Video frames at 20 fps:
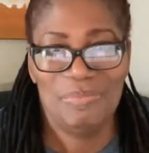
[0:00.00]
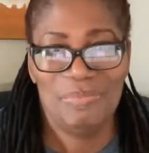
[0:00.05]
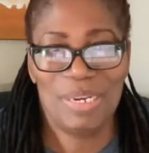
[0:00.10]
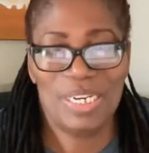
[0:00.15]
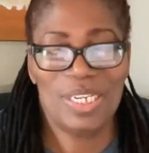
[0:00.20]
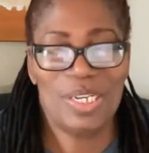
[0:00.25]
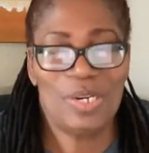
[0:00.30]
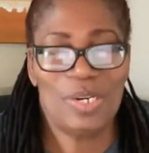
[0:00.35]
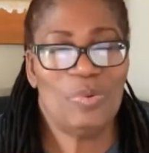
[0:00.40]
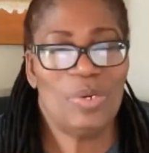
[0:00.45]

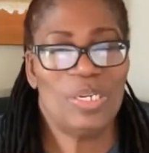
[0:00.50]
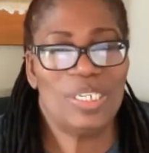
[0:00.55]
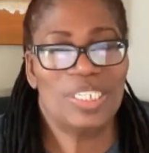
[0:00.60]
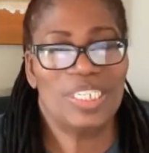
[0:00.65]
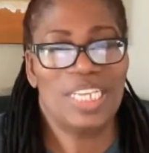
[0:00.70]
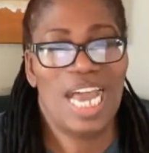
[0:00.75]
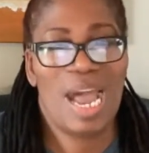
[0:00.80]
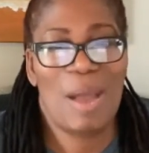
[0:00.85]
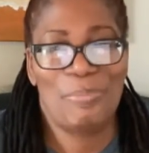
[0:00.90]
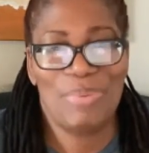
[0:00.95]
But it
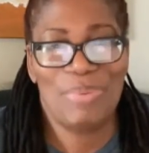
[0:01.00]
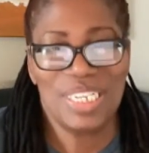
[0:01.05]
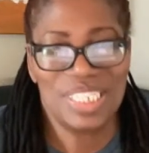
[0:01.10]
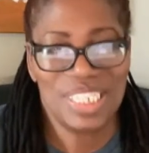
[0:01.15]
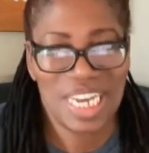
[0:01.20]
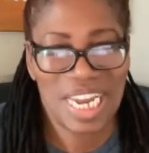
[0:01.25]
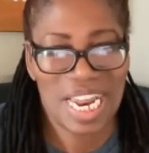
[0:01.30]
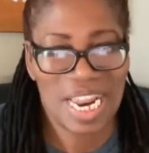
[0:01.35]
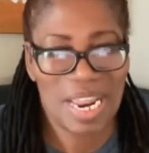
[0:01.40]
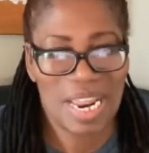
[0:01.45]
was happy
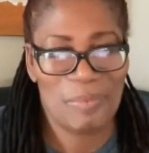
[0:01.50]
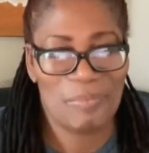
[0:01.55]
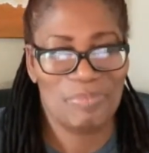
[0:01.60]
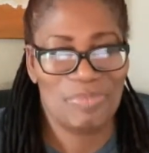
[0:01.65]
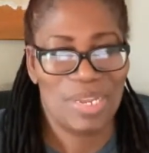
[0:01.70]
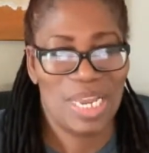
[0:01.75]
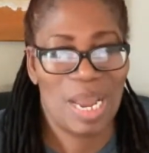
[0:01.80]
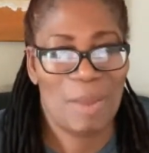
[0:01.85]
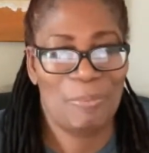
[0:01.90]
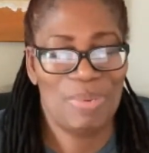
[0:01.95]

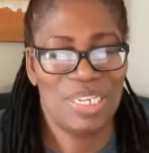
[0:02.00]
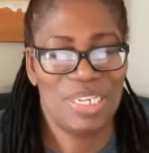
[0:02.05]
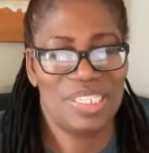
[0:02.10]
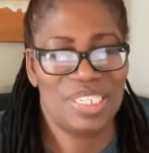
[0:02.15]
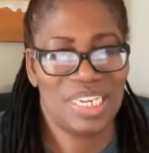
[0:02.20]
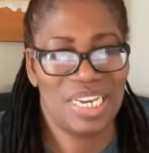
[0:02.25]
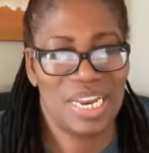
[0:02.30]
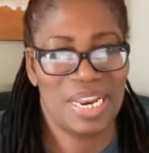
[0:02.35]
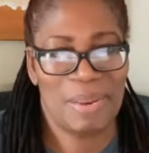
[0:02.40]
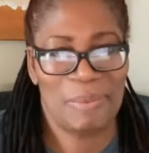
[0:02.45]
time, happy
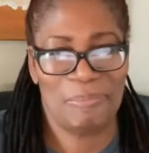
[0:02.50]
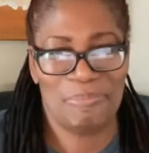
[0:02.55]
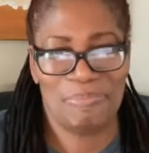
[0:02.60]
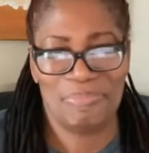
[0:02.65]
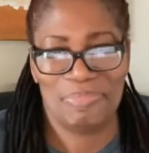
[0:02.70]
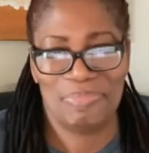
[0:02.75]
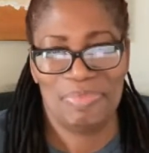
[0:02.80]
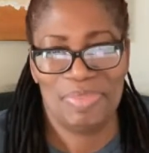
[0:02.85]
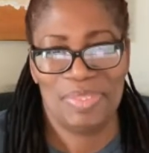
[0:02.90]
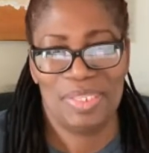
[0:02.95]
time.
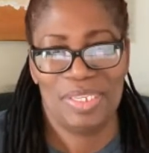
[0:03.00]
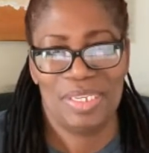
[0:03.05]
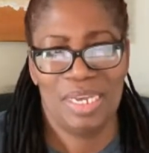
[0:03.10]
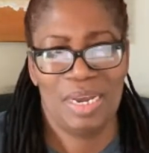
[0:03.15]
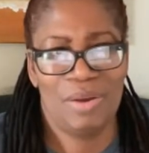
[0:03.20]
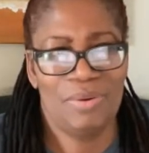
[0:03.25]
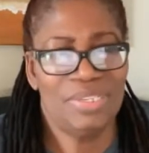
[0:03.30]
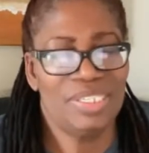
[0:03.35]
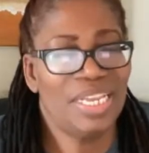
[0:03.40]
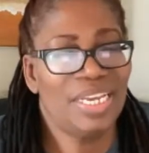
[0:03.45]

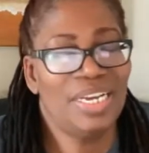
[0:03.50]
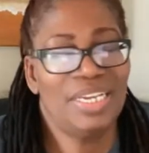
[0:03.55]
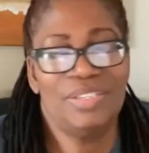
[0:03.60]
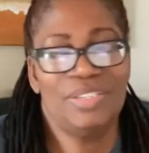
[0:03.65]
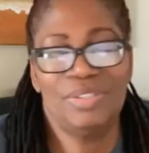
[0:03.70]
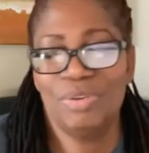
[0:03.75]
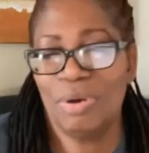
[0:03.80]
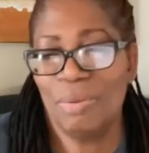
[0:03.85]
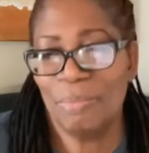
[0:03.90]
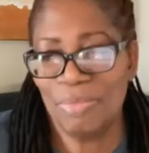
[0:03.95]
I was like
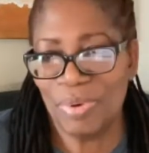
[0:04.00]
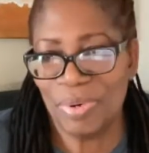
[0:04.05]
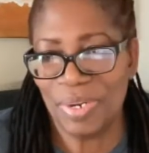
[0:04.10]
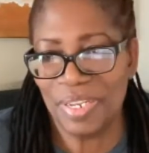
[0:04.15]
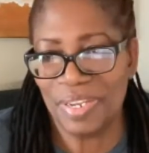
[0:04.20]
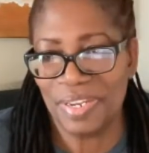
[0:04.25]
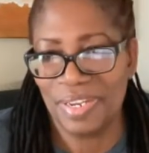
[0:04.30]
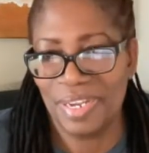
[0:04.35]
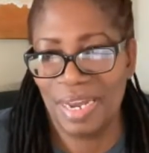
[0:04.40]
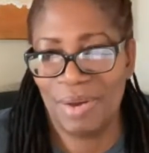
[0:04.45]
a
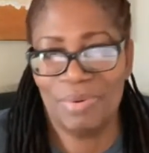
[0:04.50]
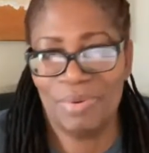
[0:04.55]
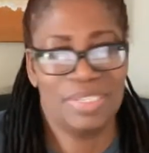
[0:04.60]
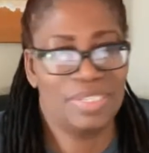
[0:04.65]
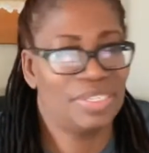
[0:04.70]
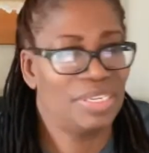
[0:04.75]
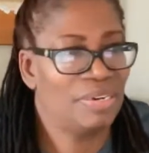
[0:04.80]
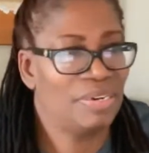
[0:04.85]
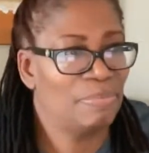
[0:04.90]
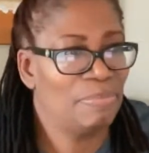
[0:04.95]
tomboy. I
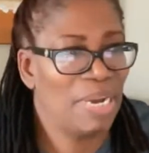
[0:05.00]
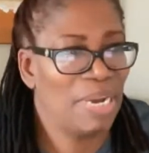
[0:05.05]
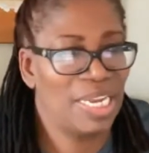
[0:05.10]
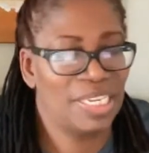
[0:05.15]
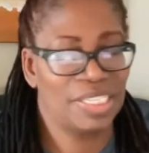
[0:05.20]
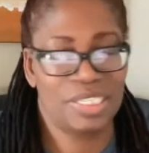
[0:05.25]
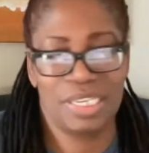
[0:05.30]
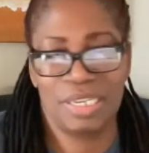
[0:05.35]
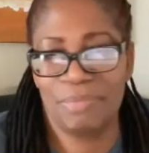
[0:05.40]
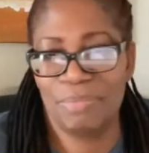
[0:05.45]
was in
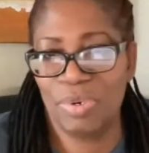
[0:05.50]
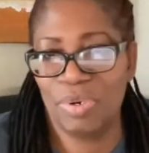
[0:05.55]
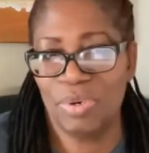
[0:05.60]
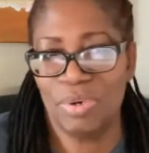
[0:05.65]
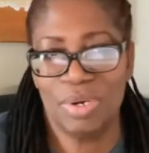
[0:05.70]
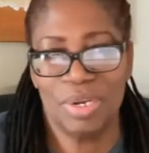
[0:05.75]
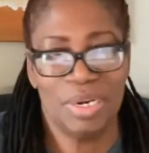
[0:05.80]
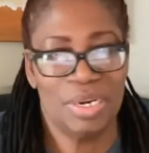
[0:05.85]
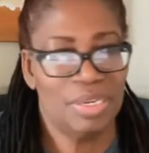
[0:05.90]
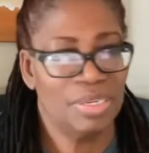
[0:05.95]

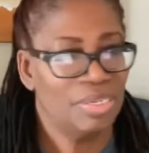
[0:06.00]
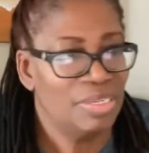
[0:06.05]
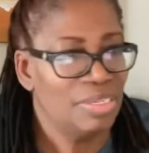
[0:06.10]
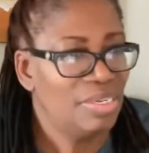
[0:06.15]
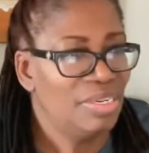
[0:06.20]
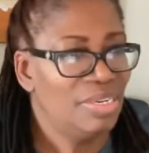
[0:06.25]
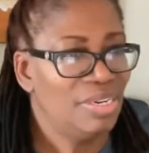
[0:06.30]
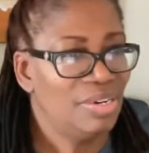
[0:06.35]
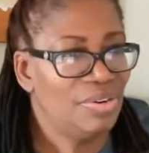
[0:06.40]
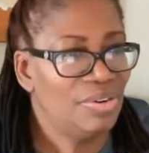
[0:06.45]
basketball,
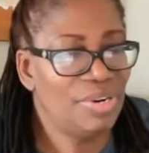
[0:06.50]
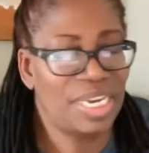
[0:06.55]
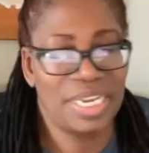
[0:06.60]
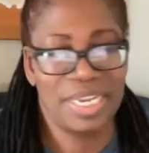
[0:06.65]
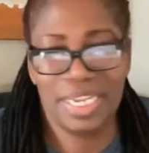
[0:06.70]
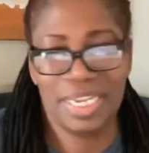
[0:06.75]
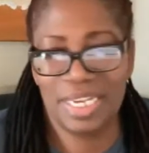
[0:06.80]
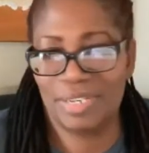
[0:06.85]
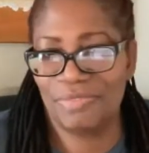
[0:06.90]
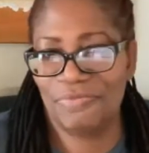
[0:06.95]

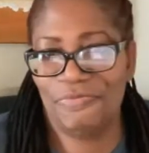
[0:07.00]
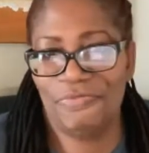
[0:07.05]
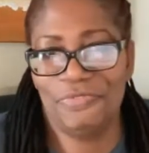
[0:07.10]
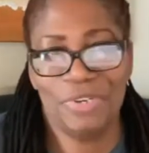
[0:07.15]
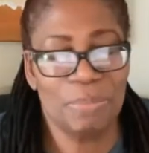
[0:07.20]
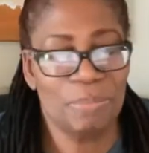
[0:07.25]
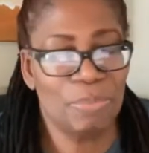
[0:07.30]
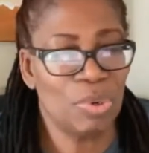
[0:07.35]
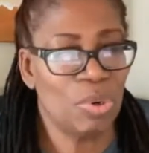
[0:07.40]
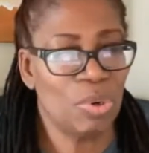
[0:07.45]
cricket,
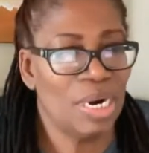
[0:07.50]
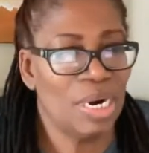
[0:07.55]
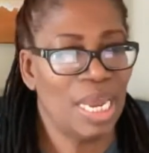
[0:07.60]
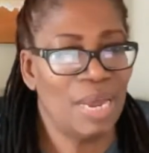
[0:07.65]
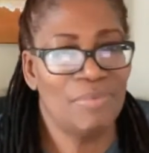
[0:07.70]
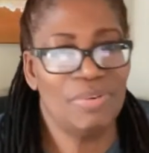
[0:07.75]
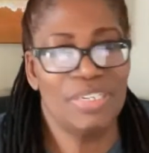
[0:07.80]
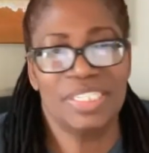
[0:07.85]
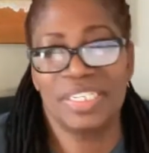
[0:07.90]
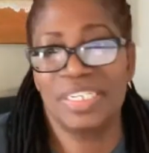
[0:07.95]
football.
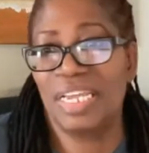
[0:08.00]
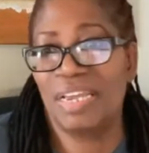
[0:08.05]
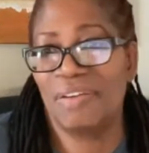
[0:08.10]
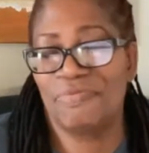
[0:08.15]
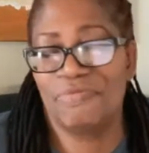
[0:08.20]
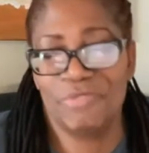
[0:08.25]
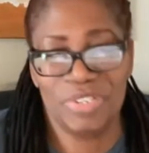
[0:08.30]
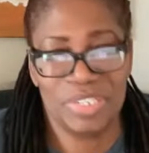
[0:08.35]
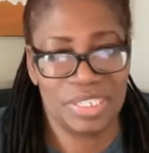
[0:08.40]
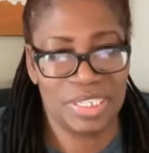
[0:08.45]
I was in
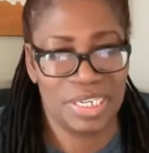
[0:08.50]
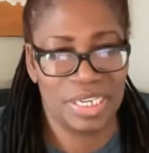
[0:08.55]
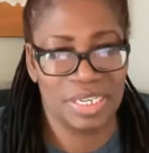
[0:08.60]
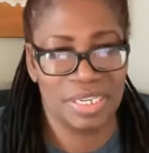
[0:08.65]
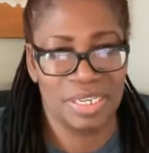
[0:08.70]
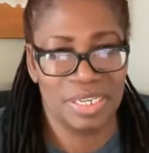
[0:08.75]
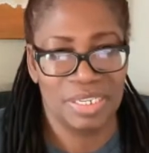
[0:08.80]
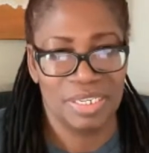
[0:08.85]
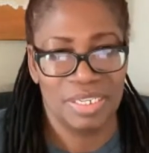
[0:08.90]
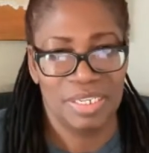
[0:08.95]

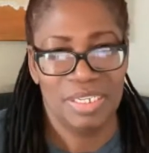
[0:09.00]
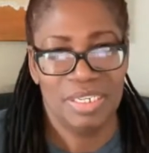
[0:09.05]
everything.